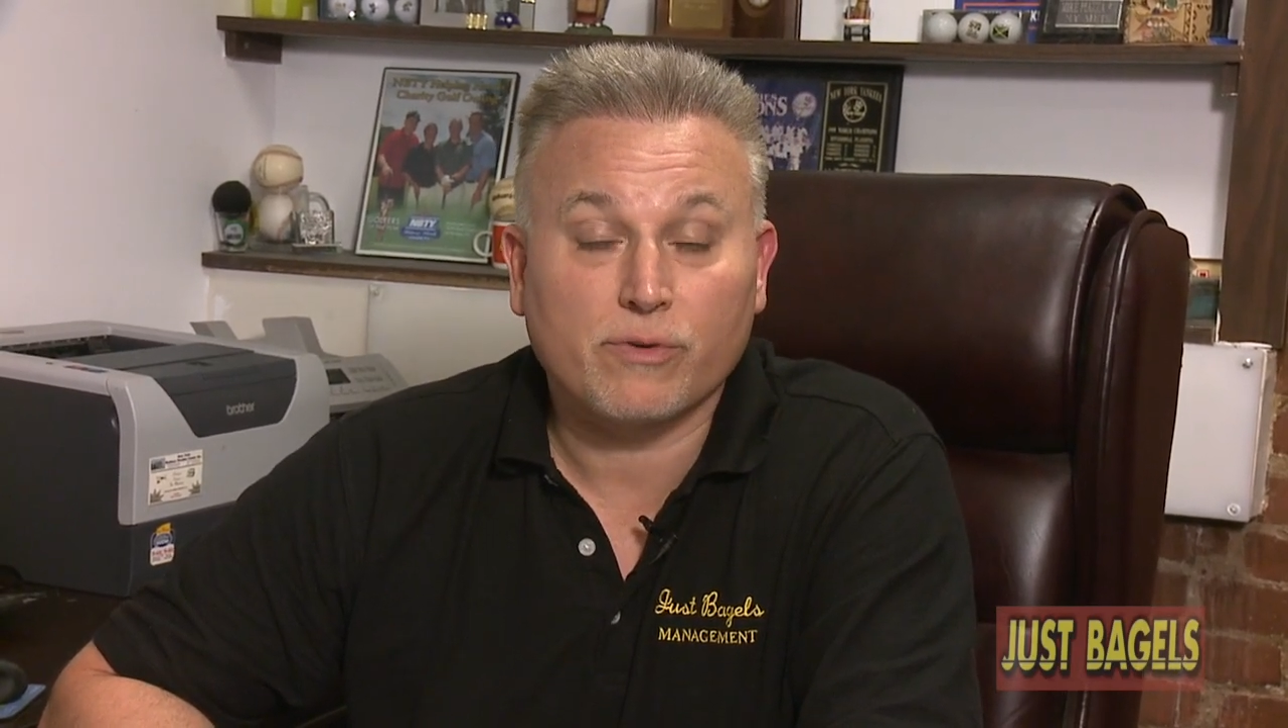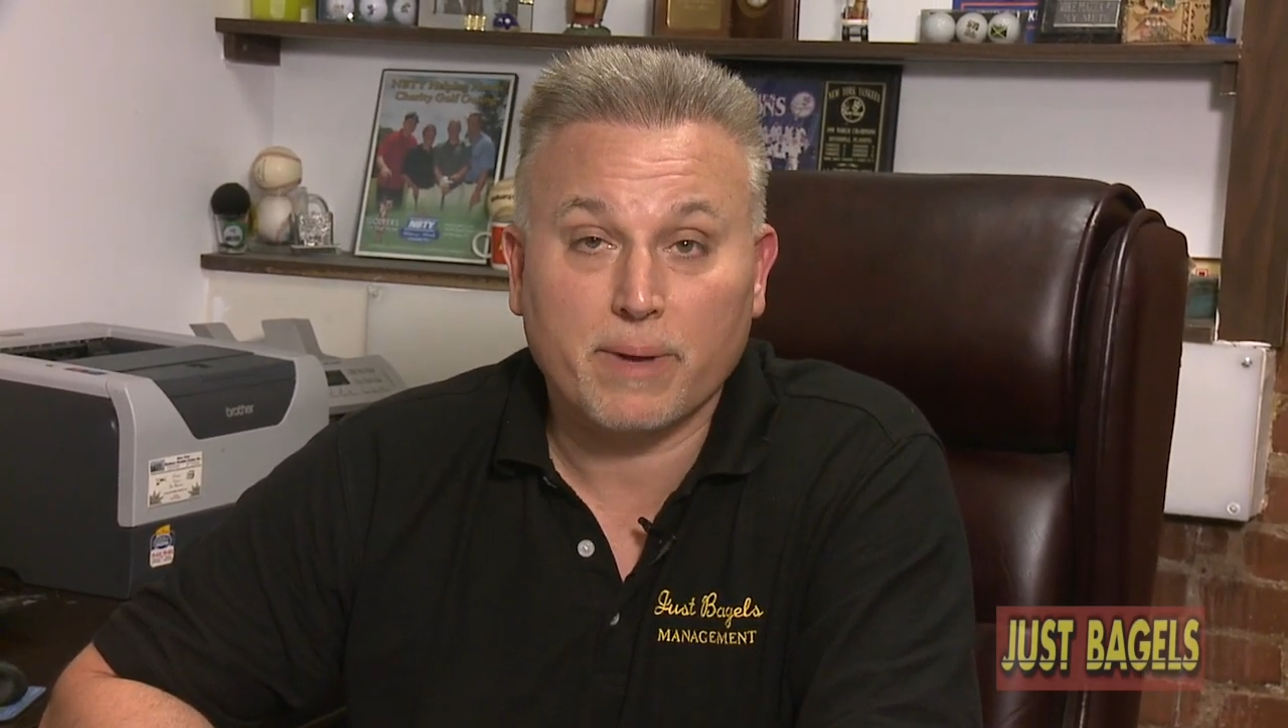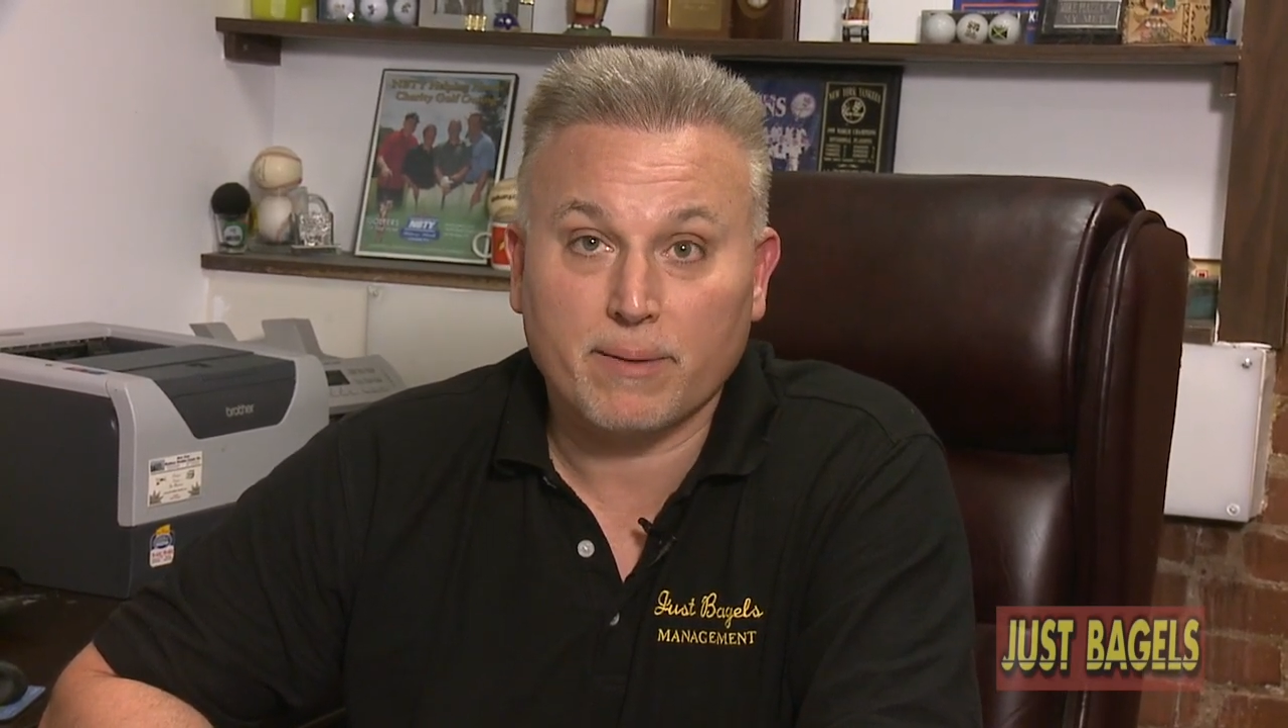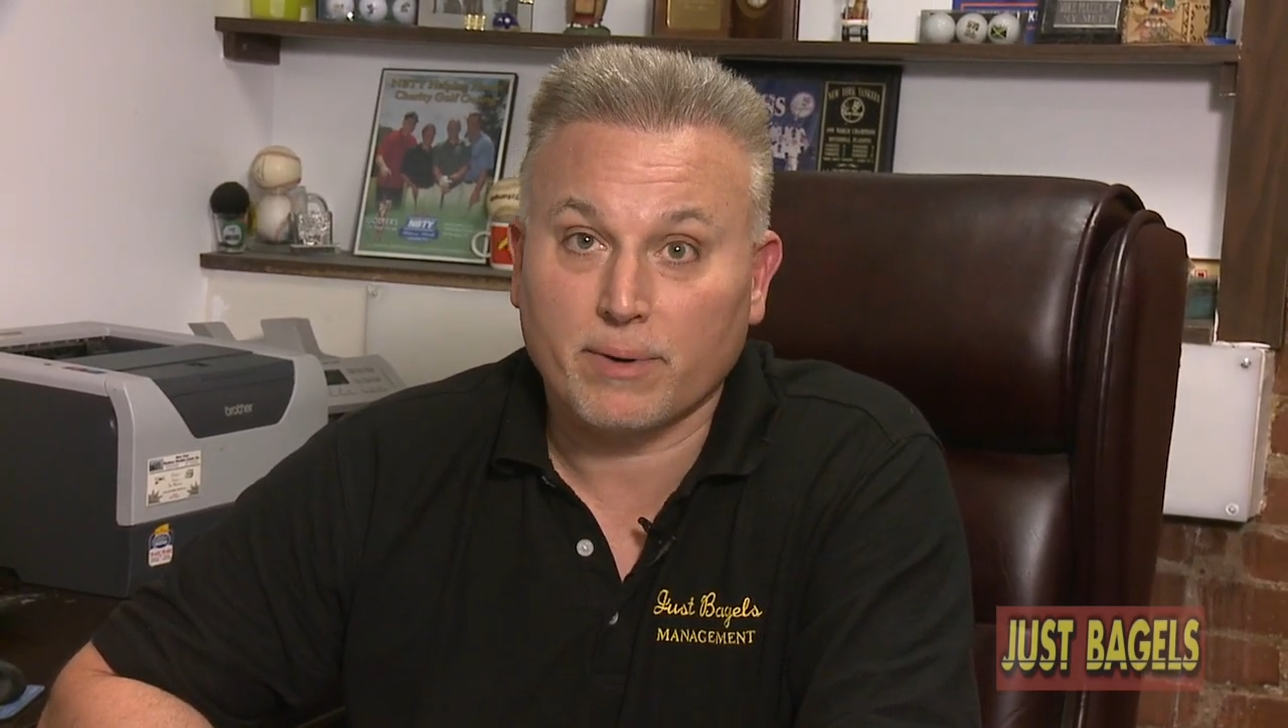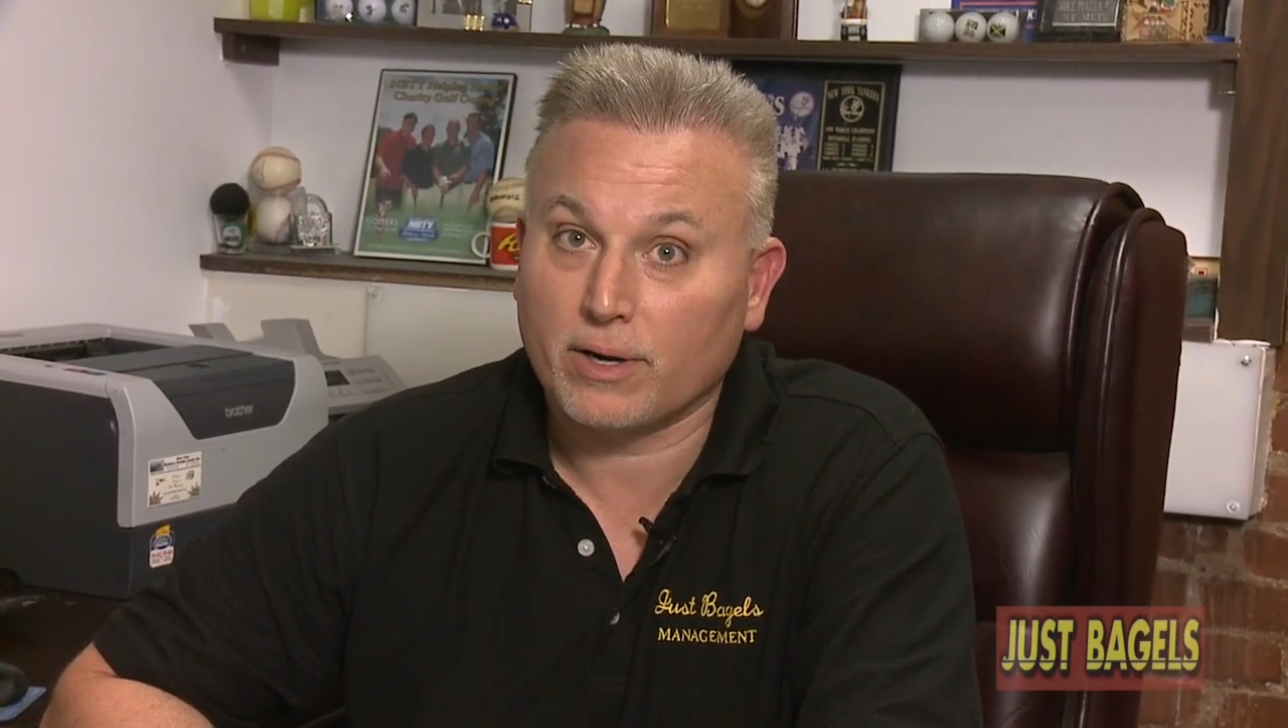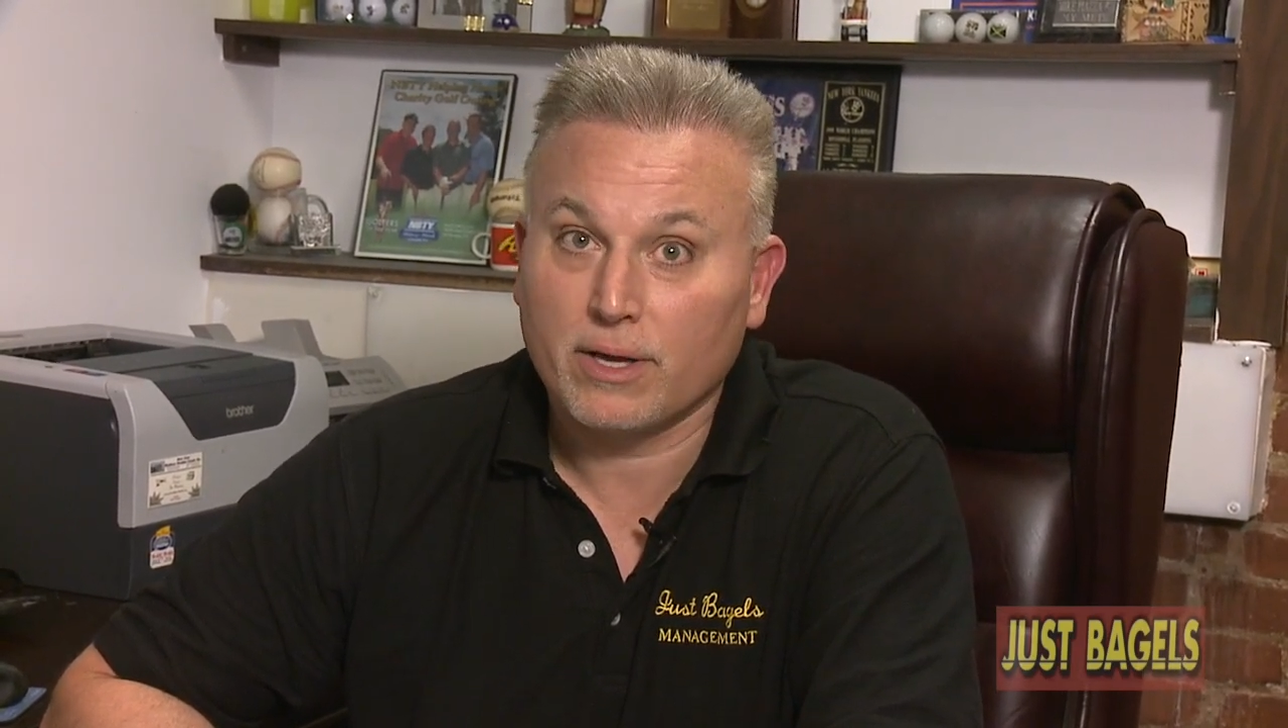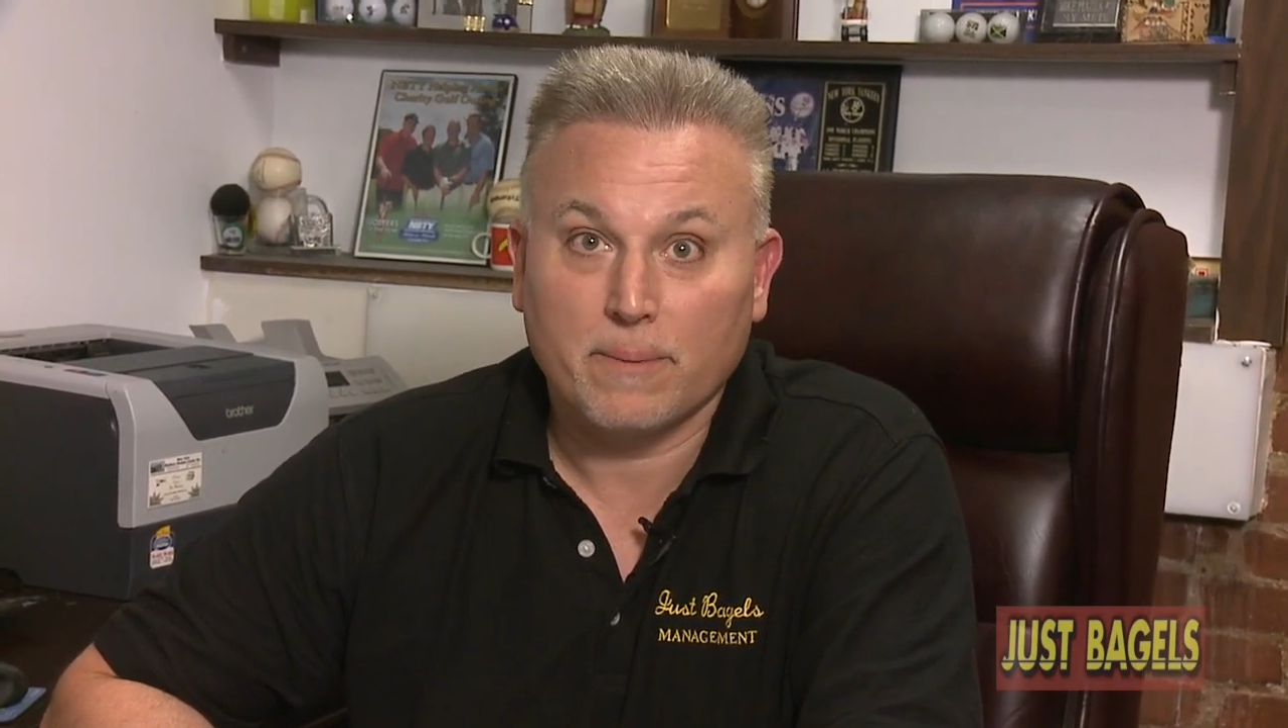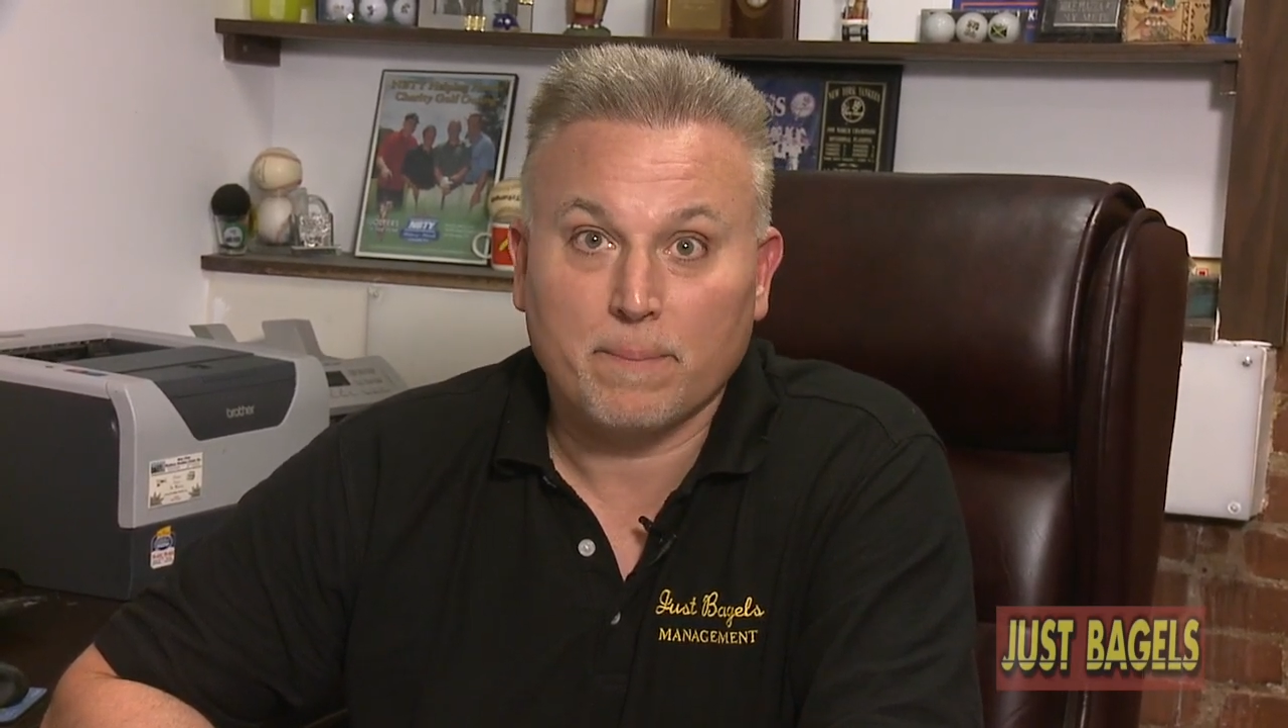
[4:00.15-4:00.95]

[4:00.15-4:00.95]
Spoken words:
remember,